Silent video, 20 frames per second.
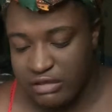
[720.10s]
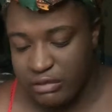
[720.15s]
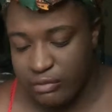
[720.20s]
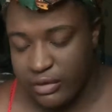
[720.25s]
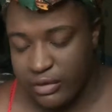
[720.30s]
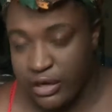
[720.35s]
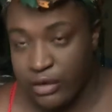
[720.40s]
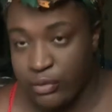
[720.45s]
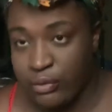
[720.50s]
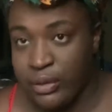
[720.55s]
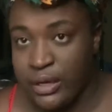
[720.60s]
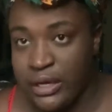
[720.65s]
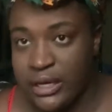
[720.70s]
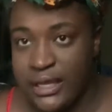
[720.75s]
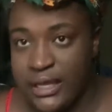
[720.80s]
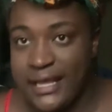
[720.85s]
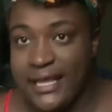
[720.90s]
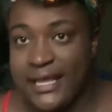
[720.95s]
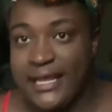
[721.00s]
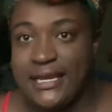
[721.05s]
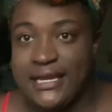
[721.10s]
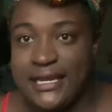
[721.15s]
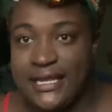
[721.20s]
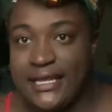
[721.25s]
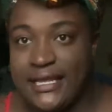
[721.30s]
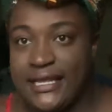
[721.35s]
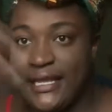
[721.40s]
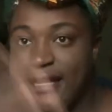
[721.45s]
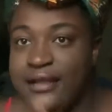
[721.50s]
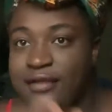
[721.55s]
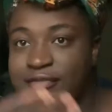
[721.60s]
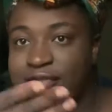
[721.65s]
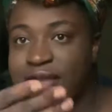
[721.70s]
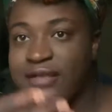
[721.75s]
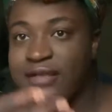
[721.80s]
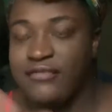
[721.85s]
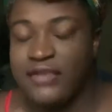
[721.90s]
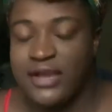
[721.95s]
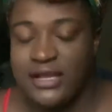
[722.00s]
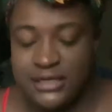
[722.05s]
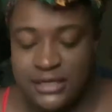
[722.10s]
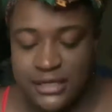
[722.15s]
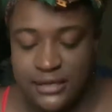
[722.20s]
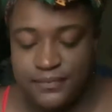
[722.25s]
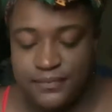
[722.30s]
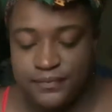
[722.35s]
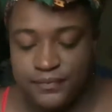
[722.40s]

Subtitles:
wearing one in here if I can find it.